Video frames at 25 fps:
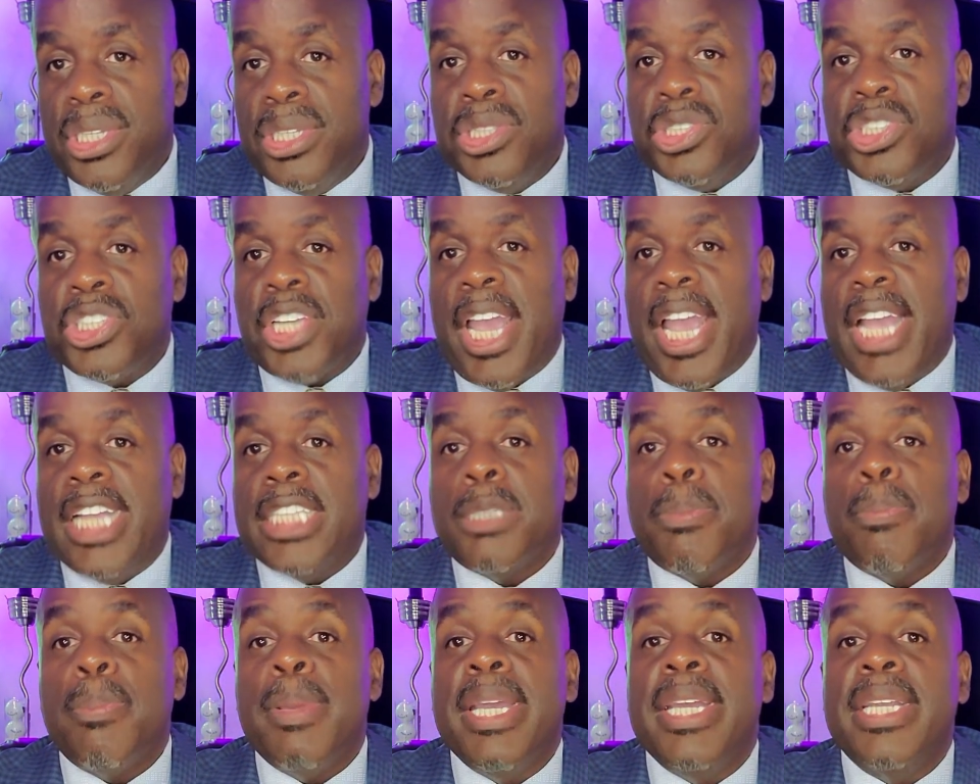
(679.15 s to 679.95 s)

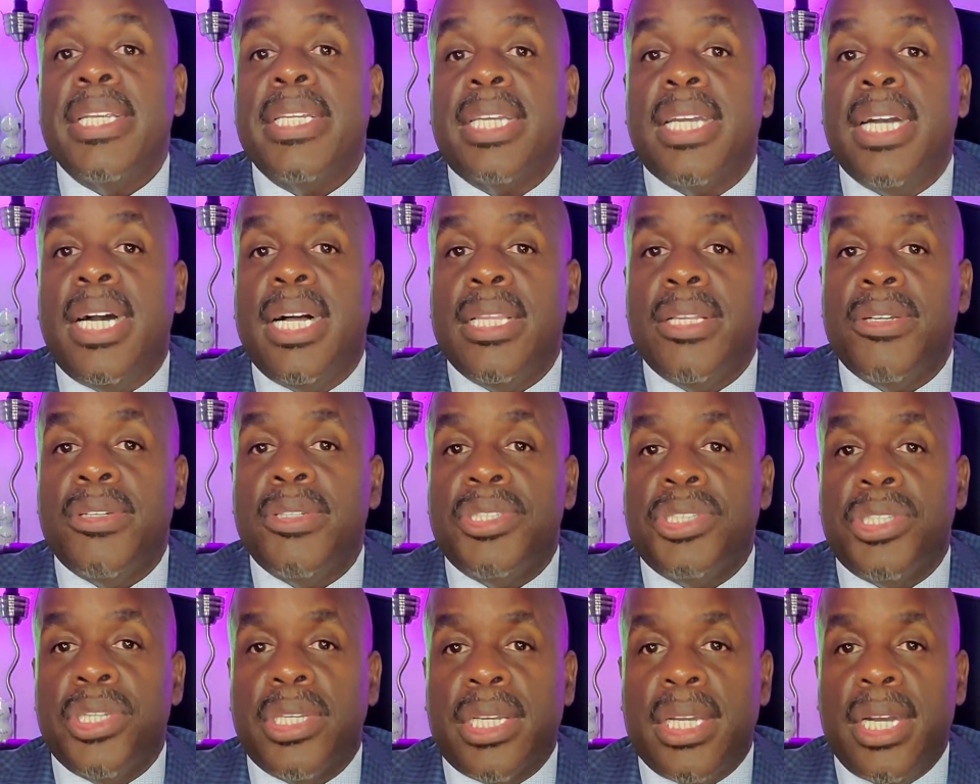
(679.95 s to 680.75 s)
change pen colors
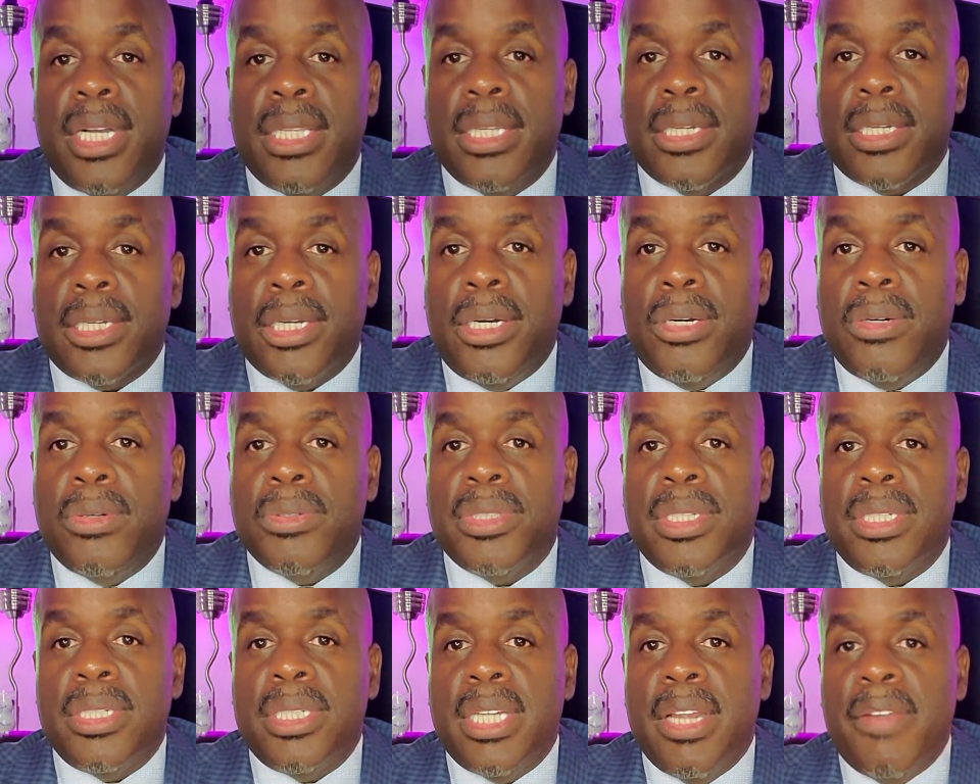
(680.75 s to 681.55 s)
to color code
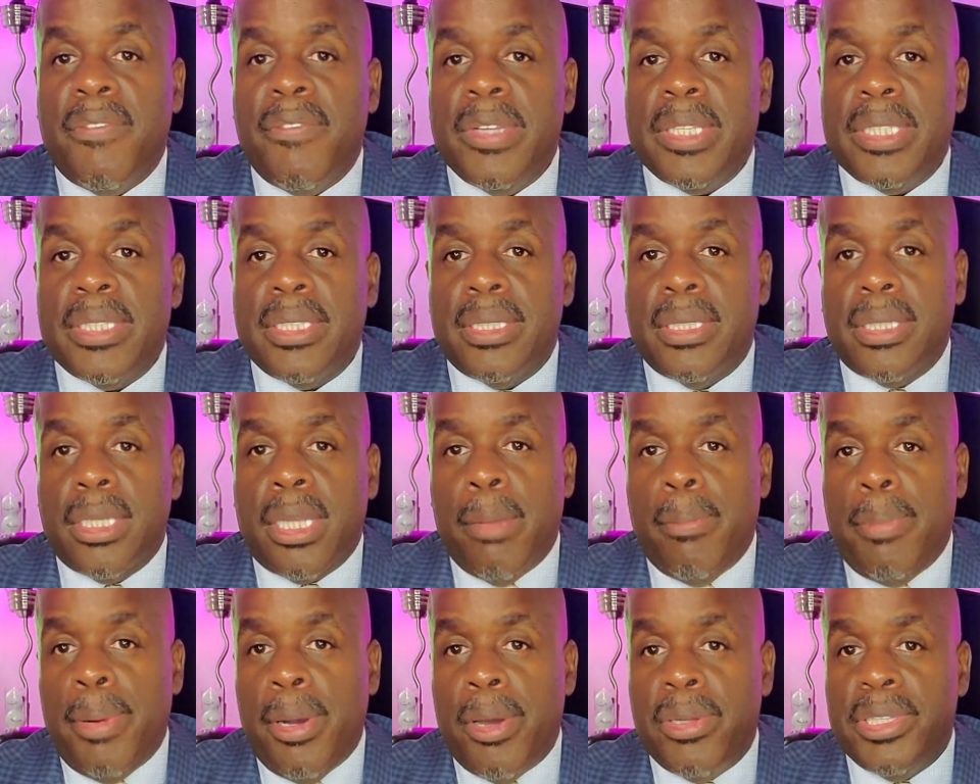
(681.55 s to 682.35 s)
the different
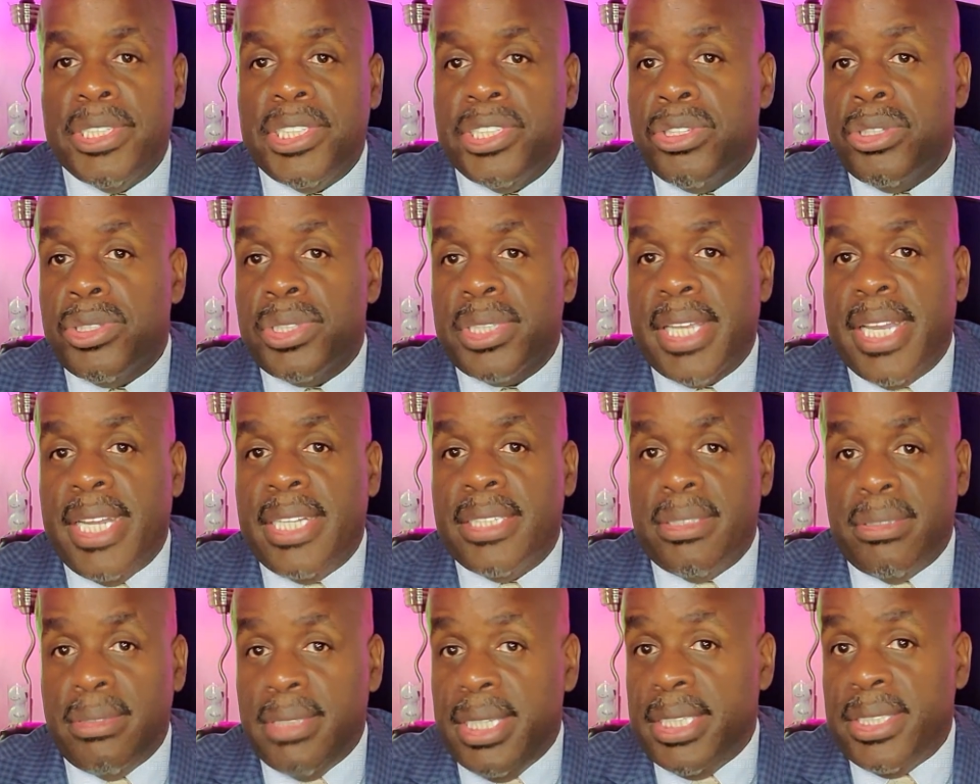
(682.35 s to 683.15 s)
components in your
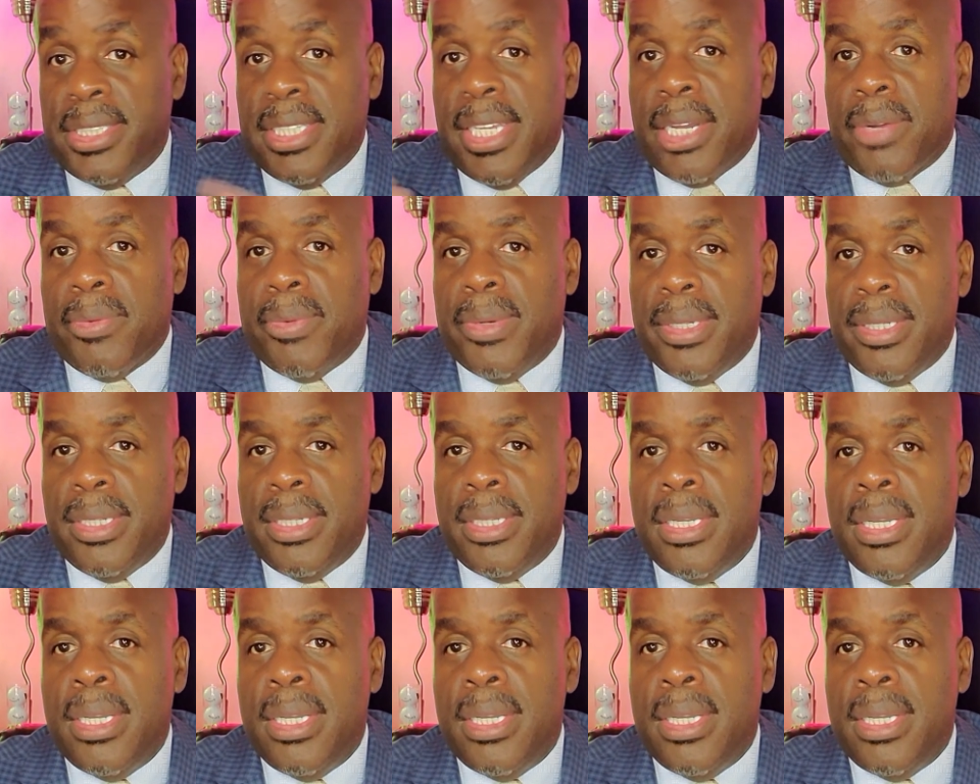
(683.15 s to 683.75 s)
sketch, etc.